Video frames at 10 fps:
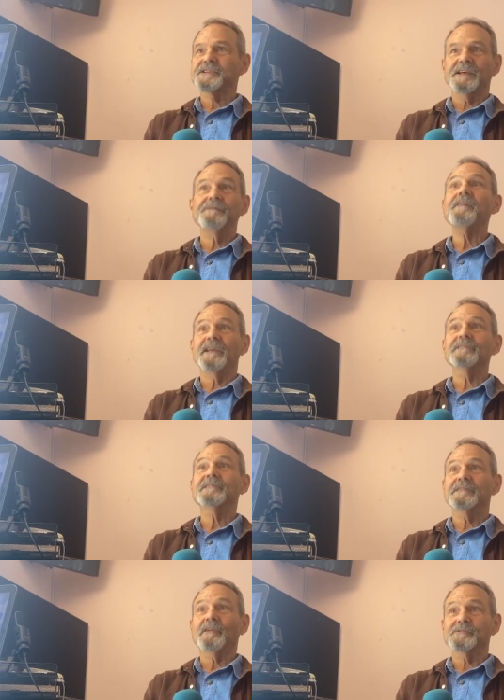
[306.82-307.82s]

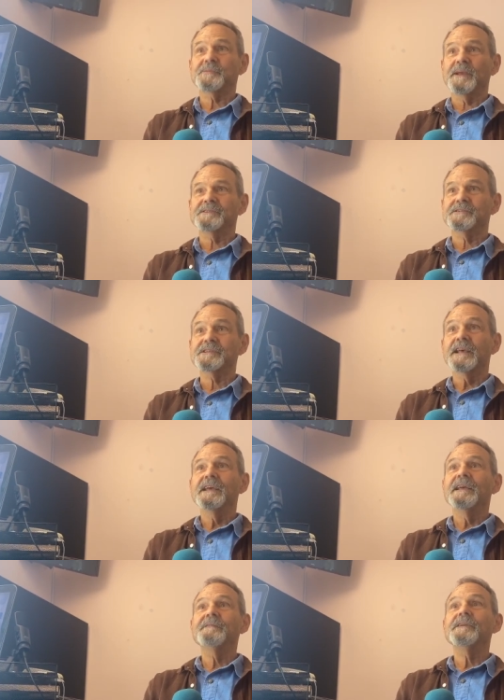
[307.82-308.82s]
failed Toastmasters.
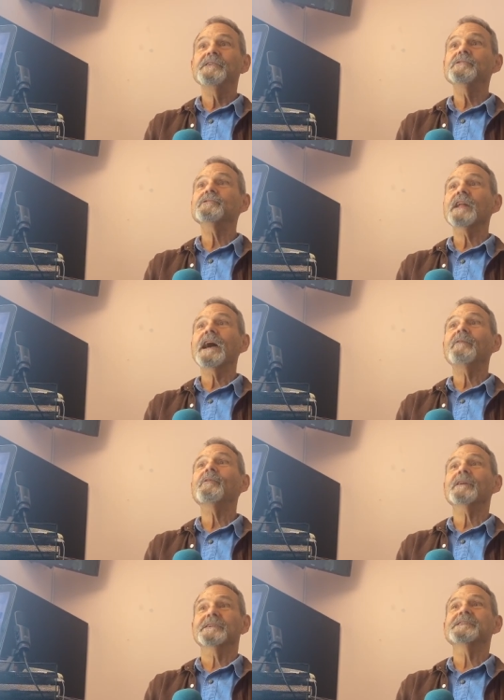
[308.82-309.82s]
You don't know how
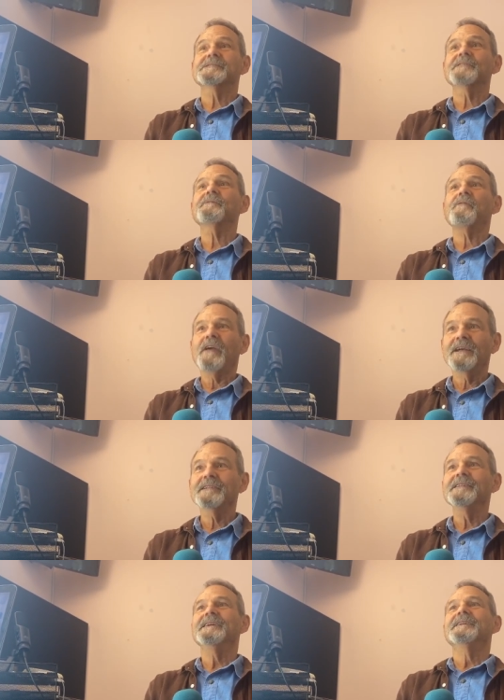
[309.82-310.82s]
hard it is to
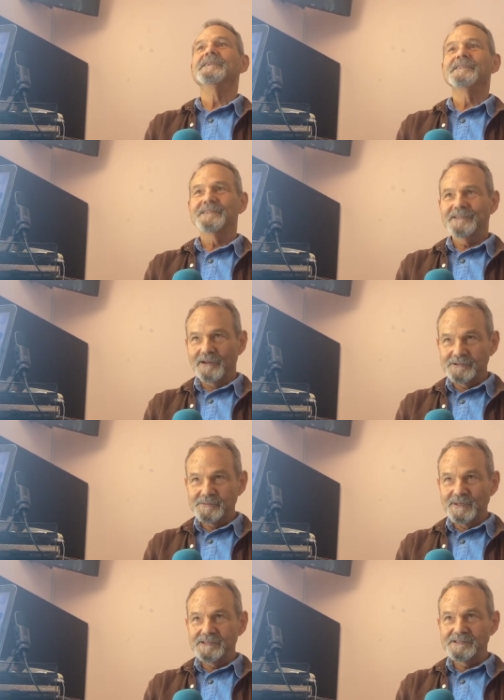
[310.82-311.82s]
fail
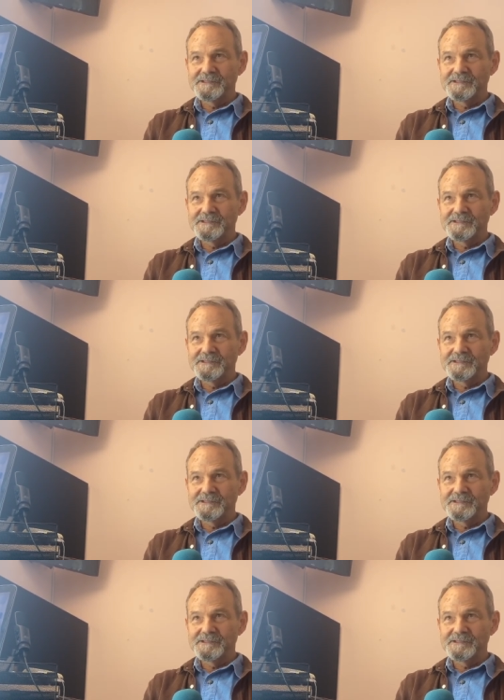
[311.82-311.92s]
Toastmasters.